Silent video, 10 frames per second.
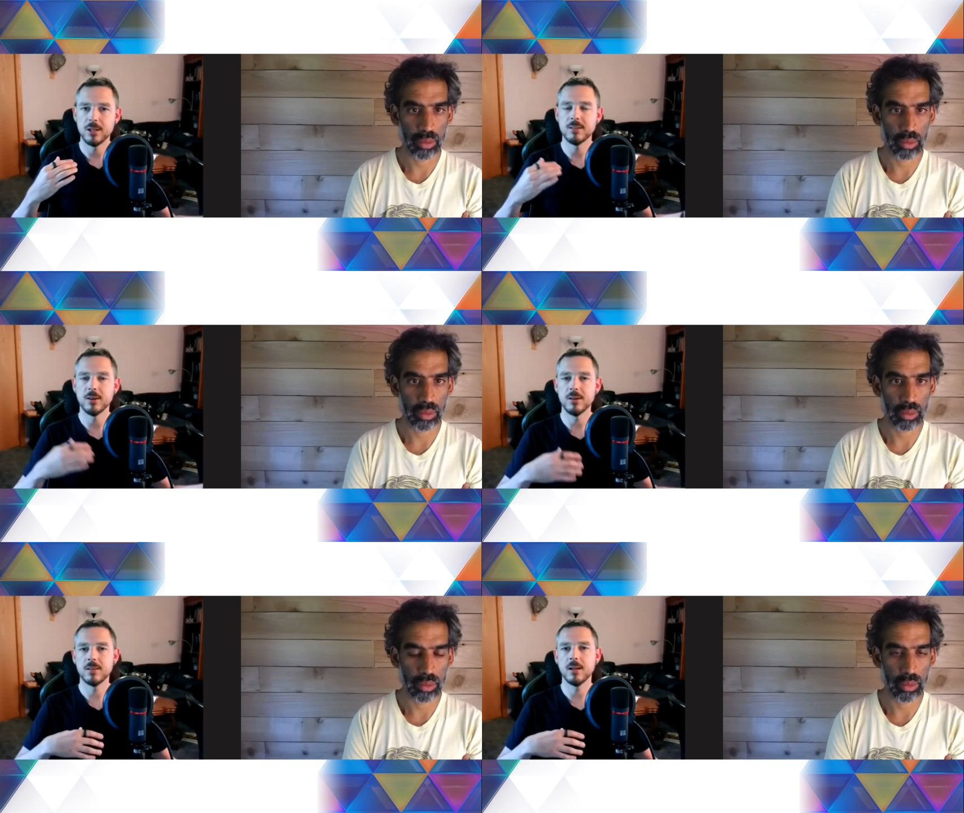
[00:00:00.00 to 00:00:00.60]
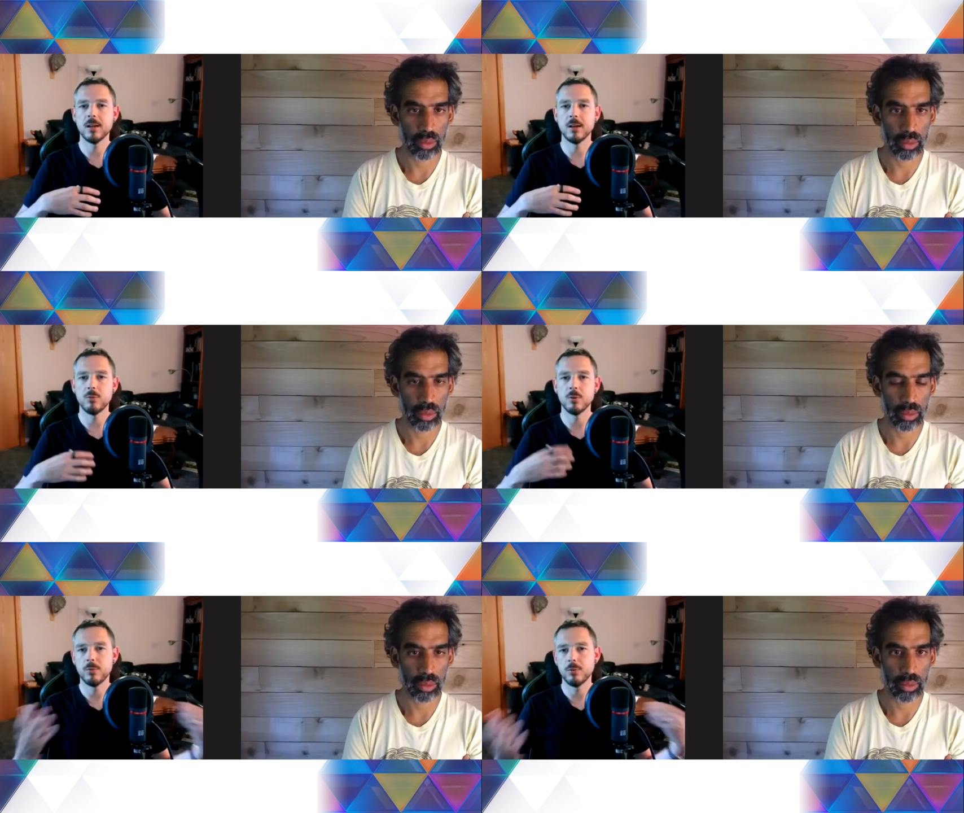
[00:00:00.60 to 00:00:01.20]
Speaker 1: There's those that
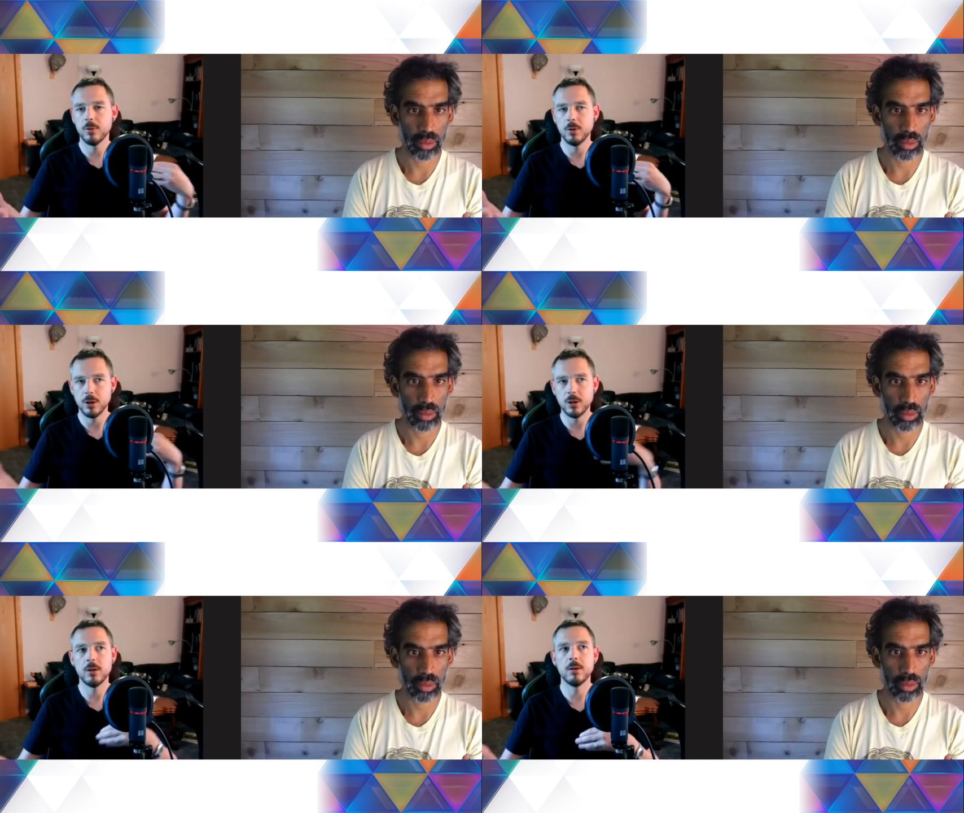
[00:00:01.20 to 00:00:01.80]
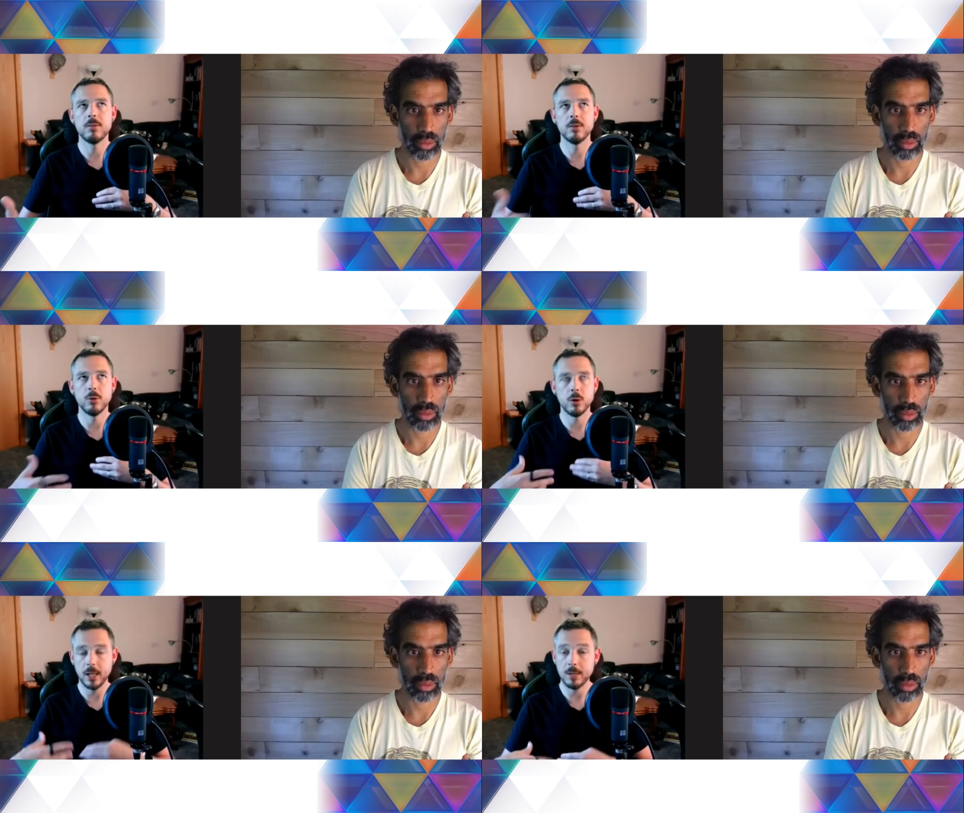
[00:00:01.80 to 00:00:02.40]
can re- learn
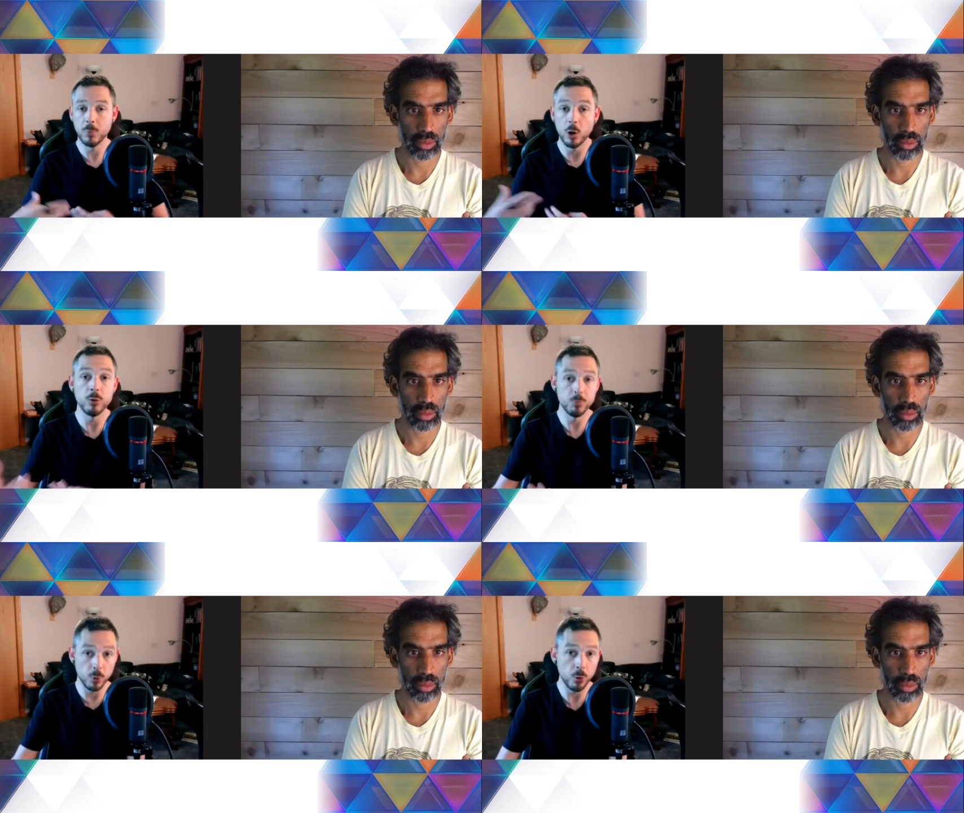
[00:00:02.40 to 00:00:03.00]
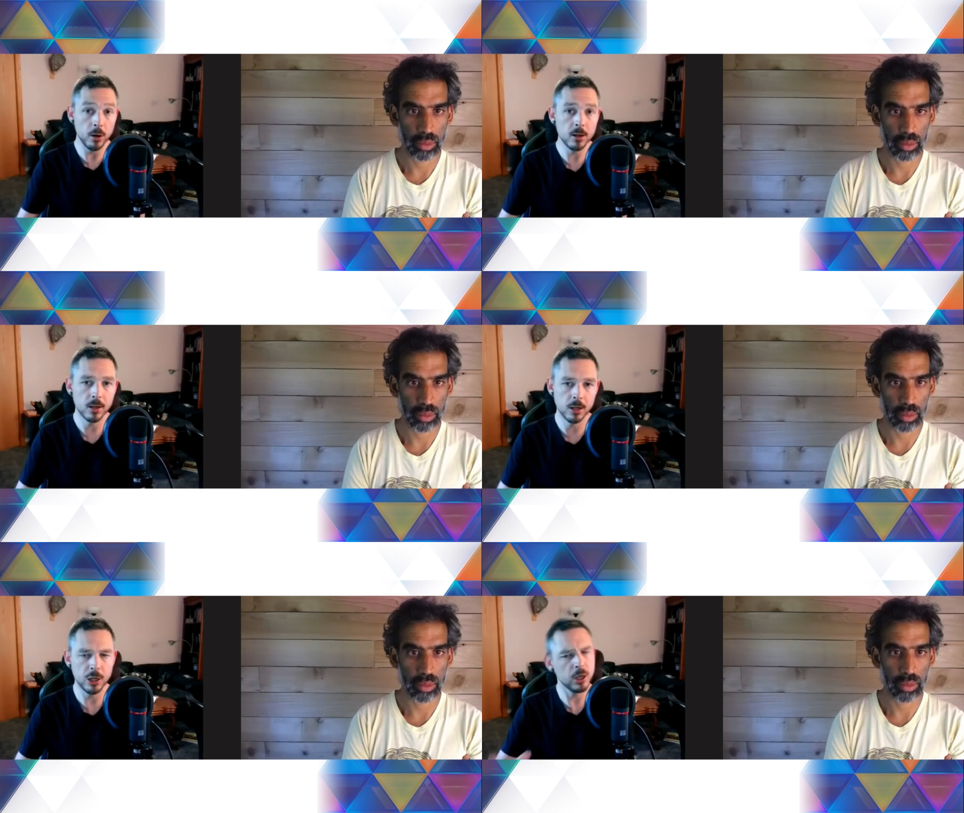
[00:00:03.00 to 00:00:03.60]
to emote more
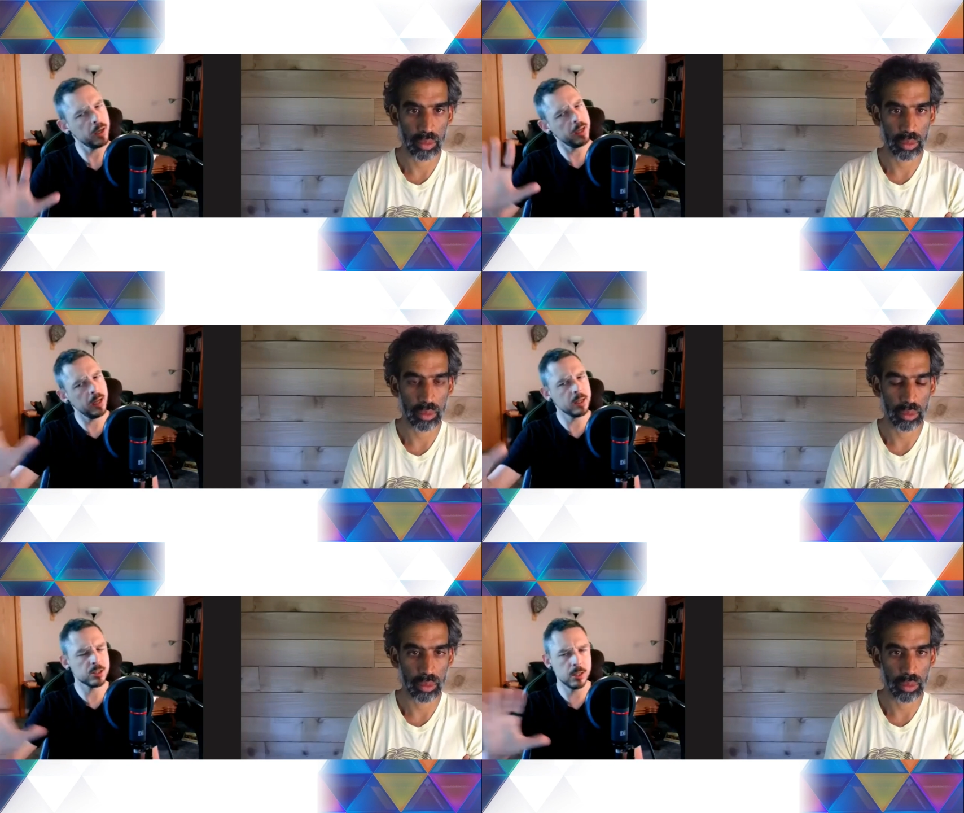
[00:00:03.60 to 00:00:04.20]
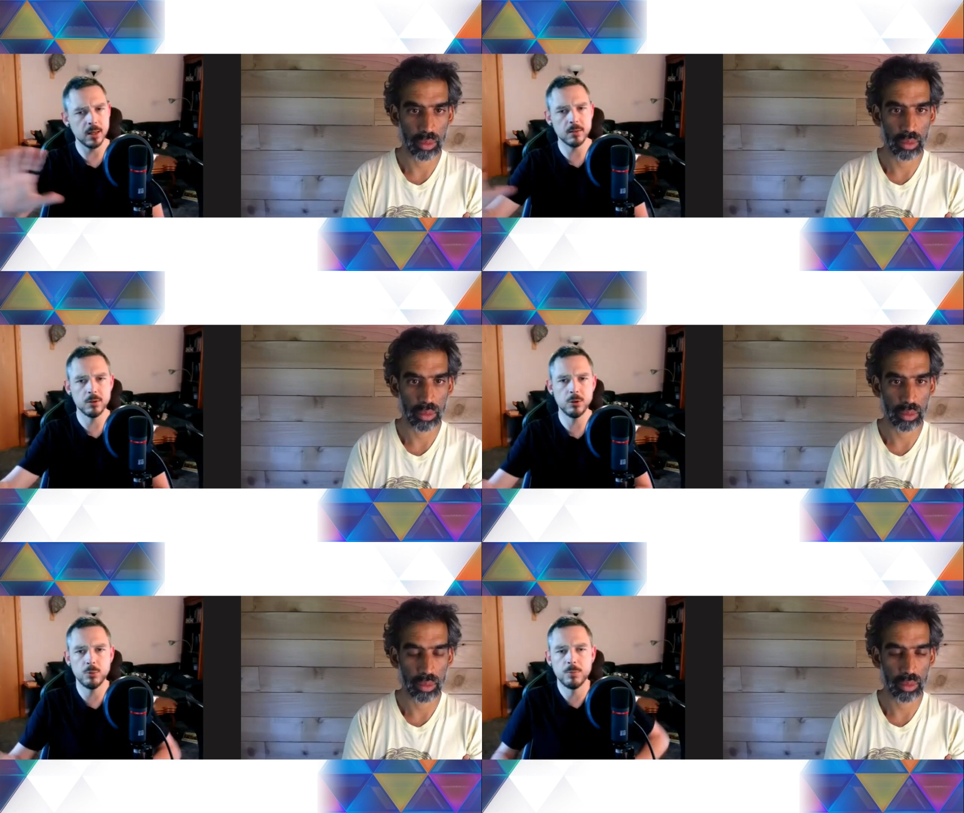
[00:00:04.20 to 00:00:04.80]
and go, oh yeah, actually
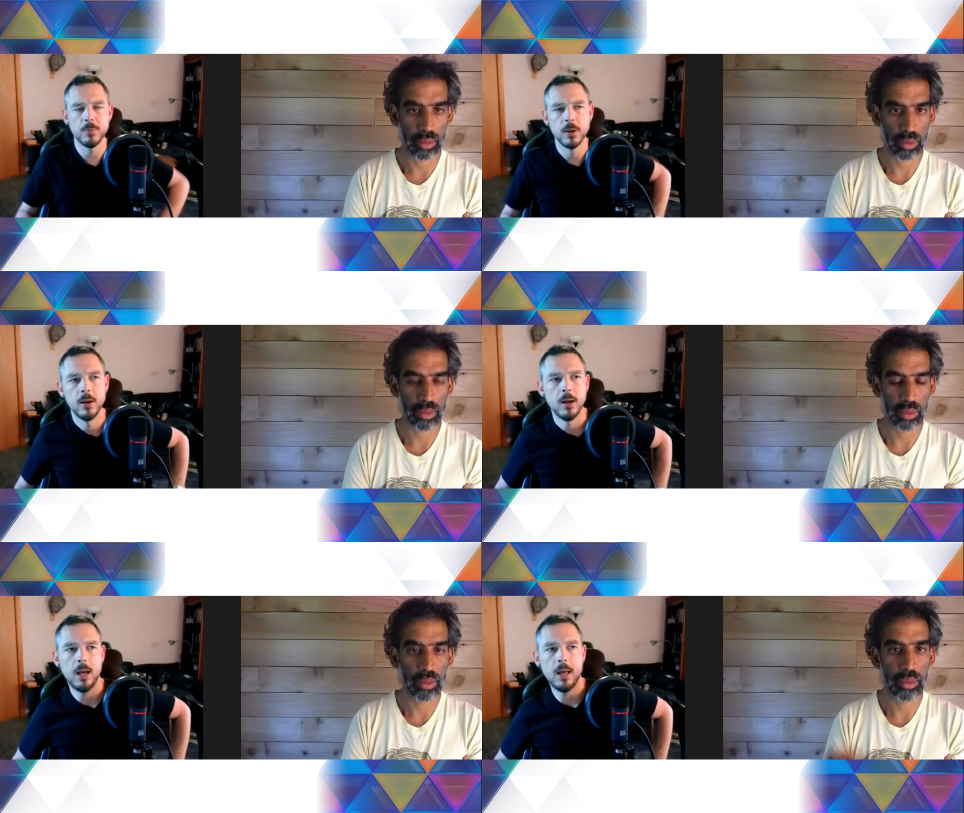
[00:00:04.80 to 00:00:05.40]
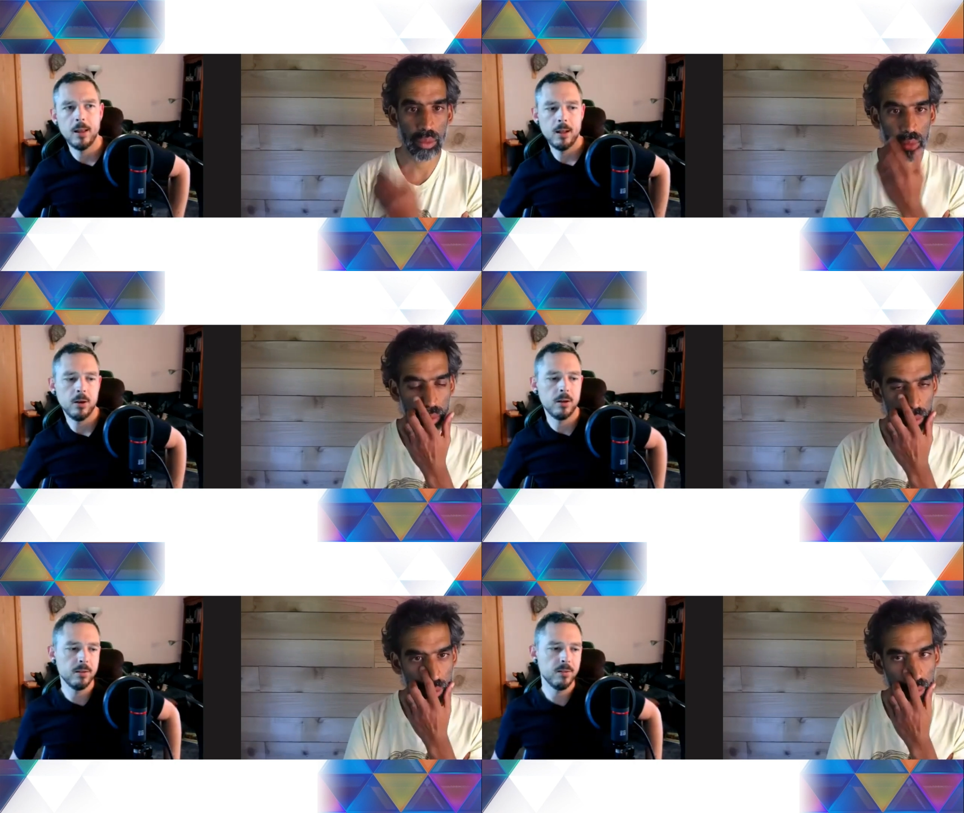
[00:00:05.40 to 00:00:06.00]
that's good. And
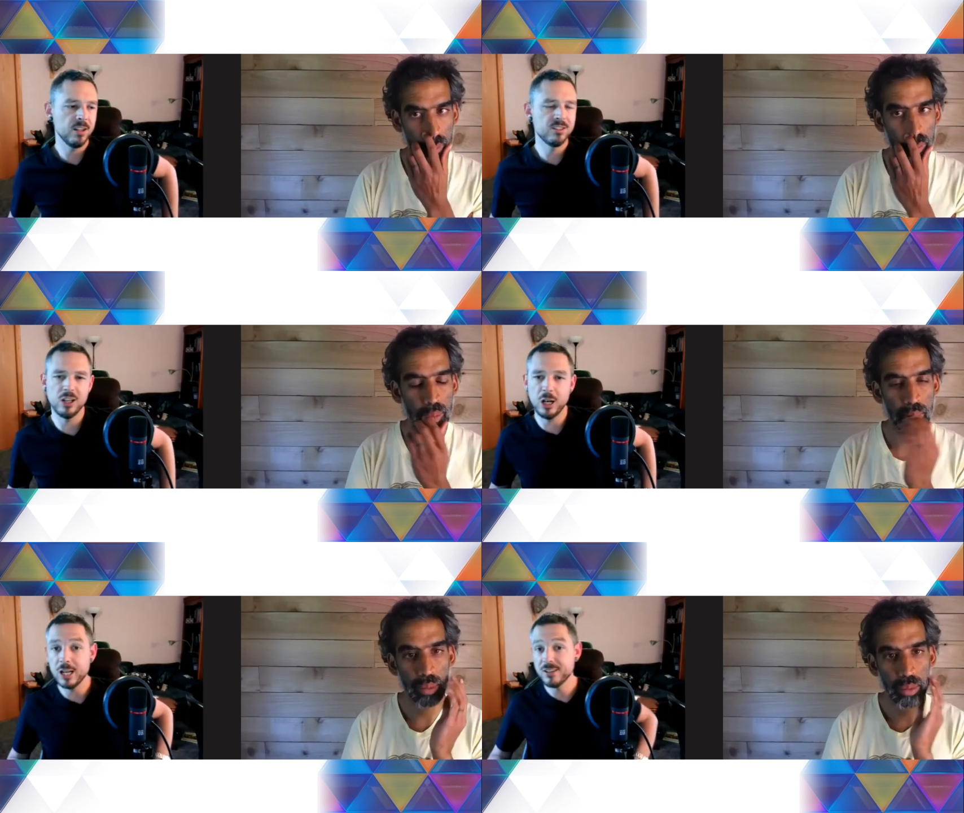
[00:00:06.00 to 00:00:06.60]
then those of us that